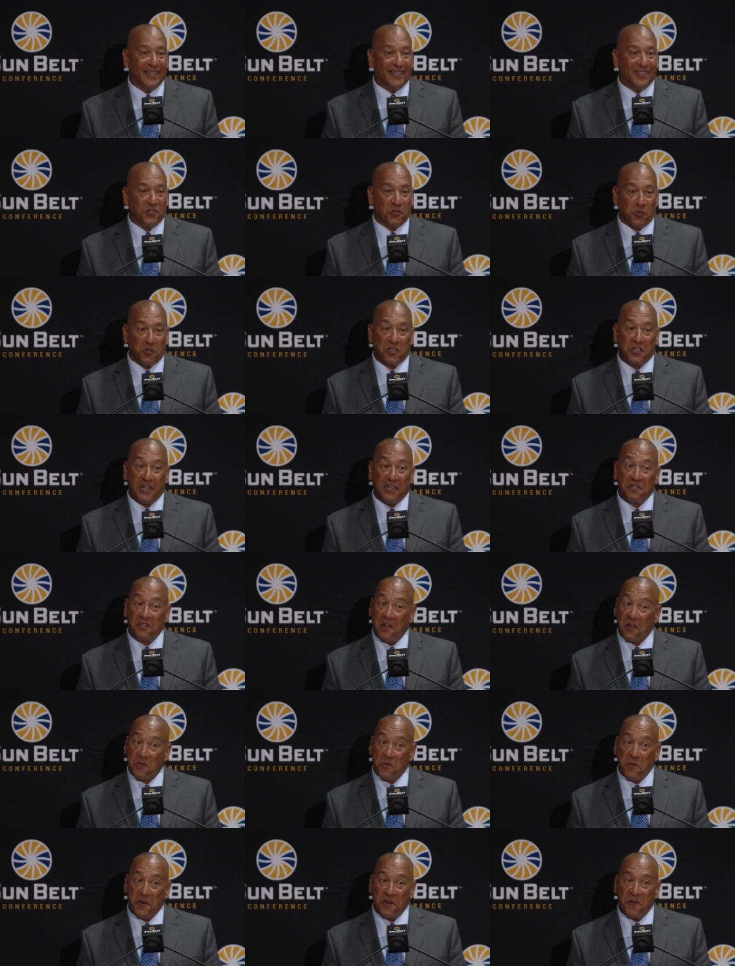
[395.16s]
Georgia State's
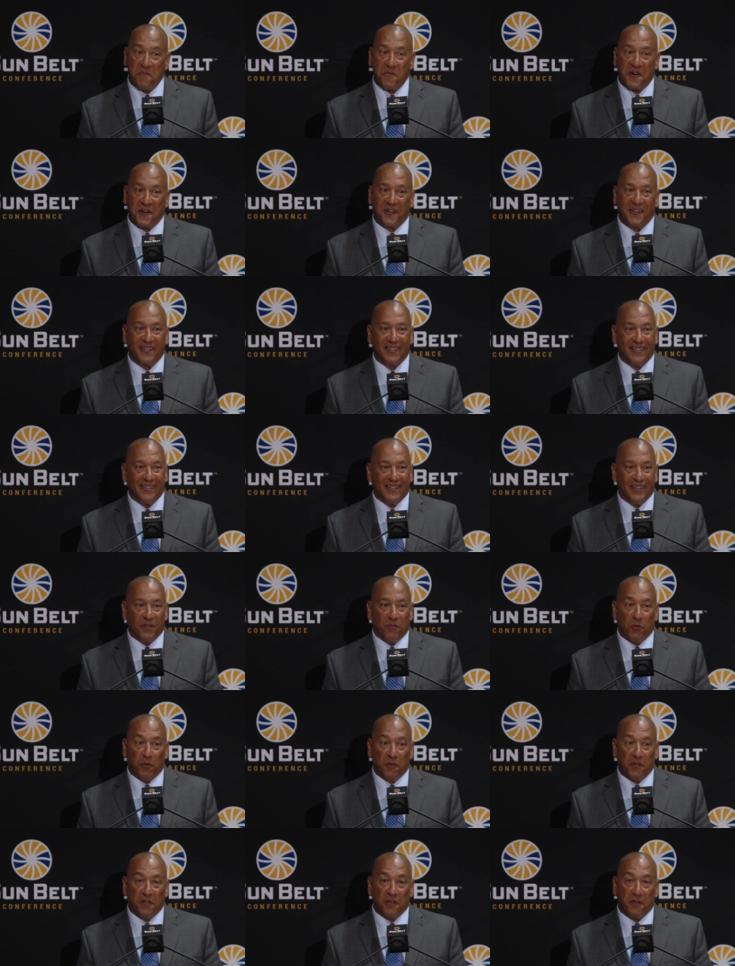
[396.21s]
not going anywhere.
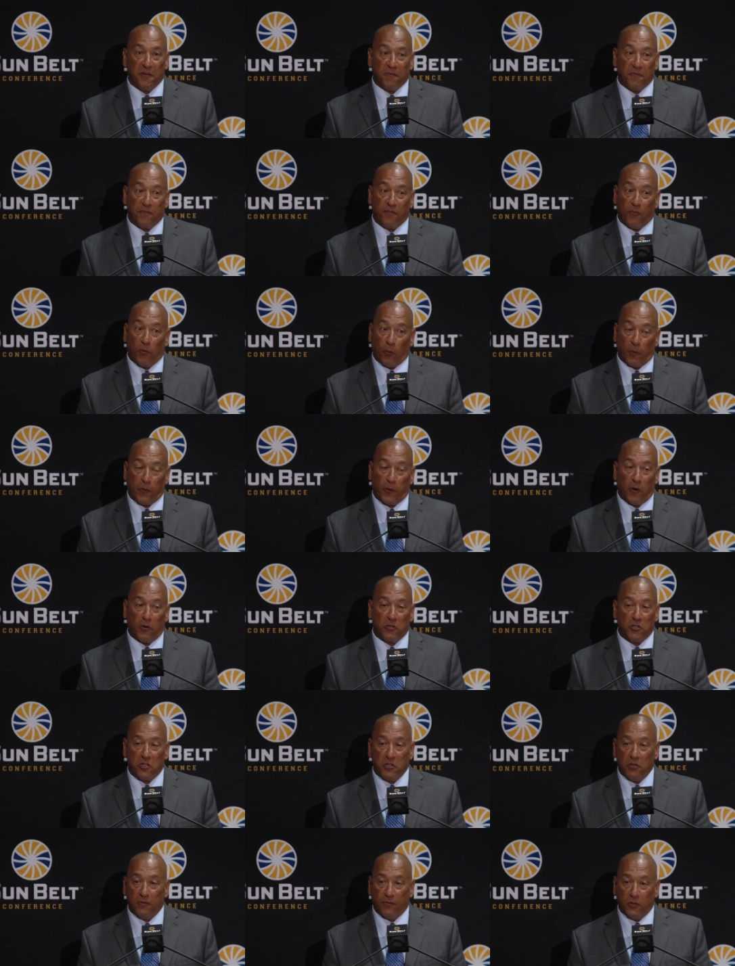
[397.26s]
We're the fourth
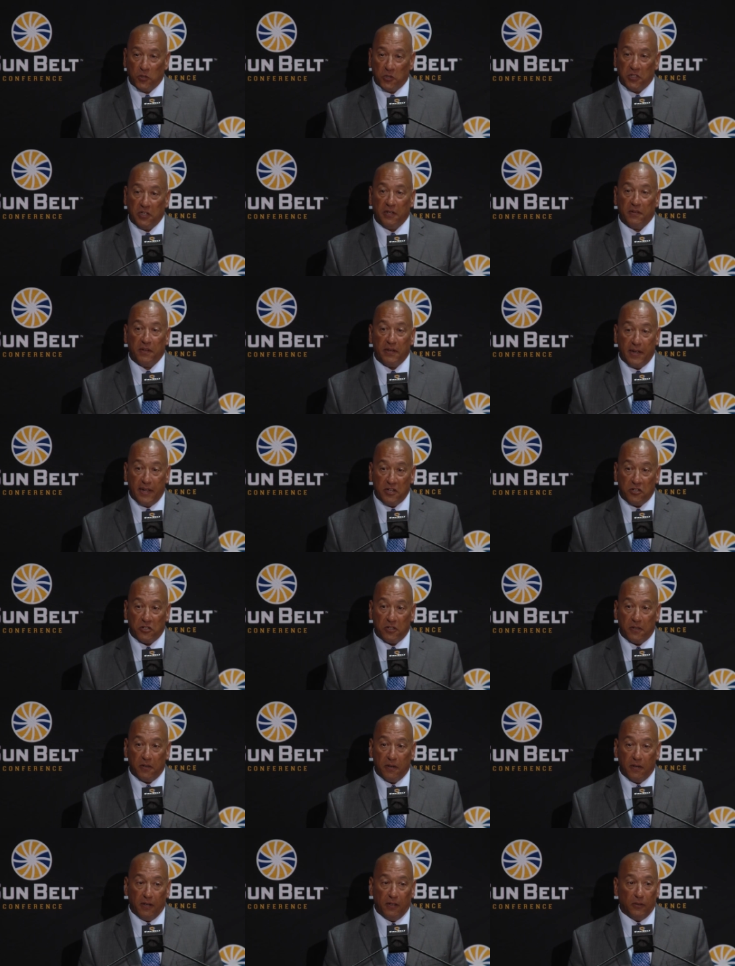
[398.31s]
largest university in the
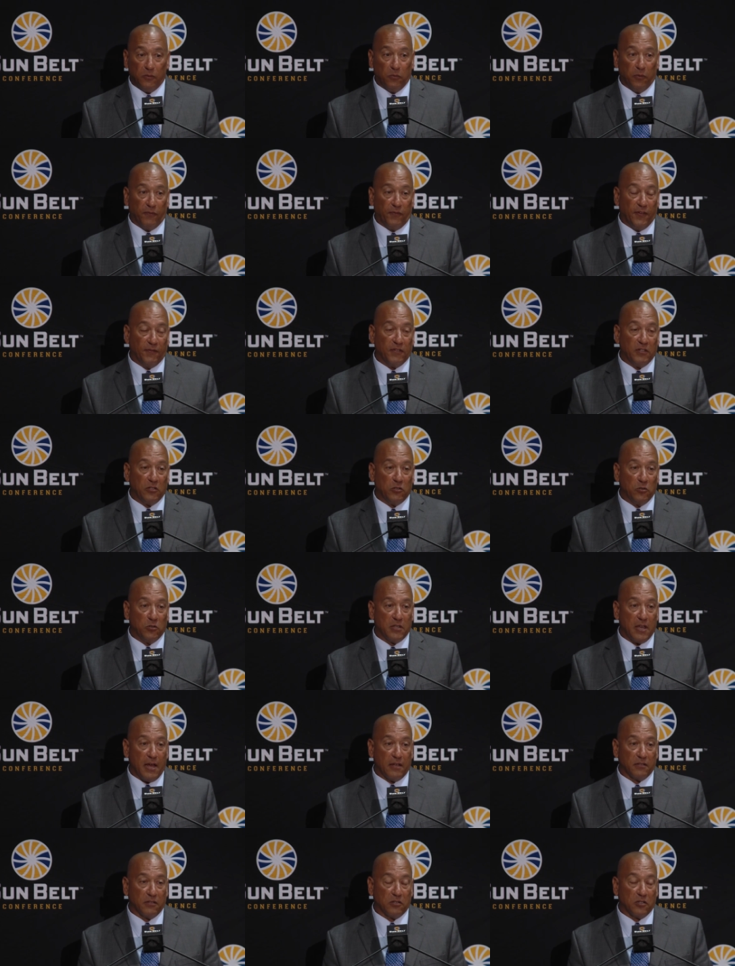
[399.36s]
nation with
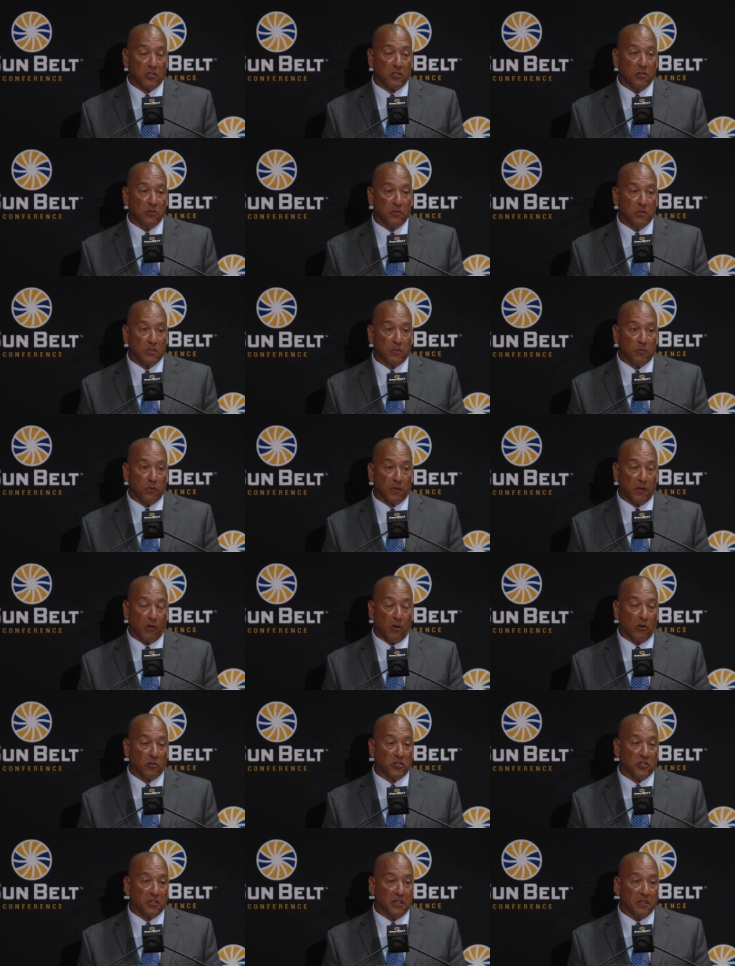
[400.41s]
52,000 students. We're the
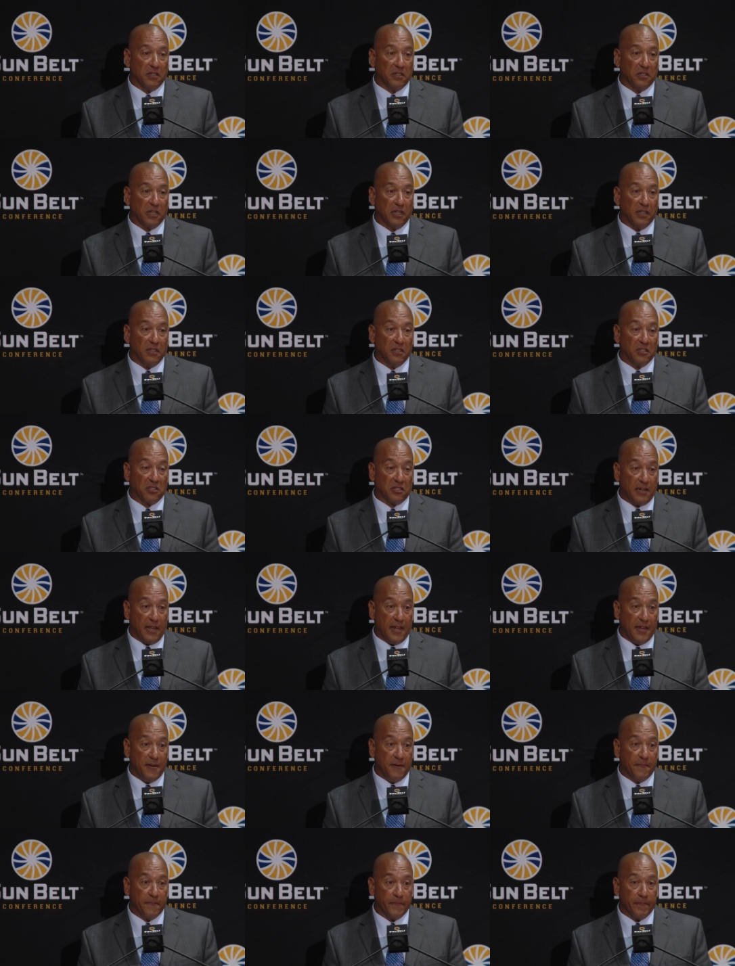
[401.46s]
largest in the in the
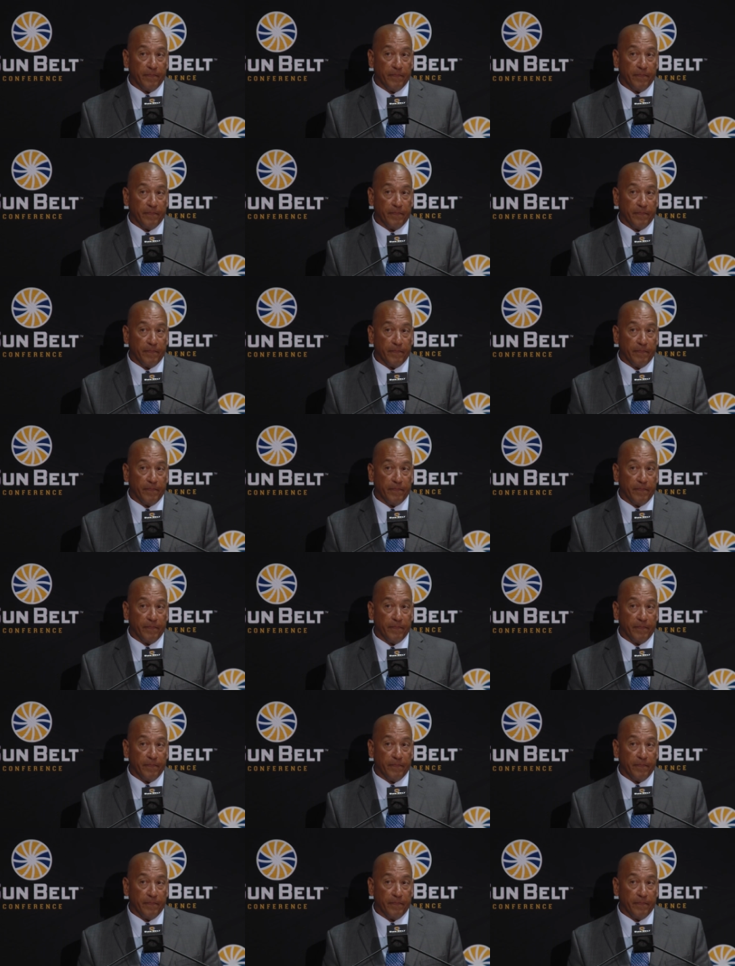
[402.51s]
state.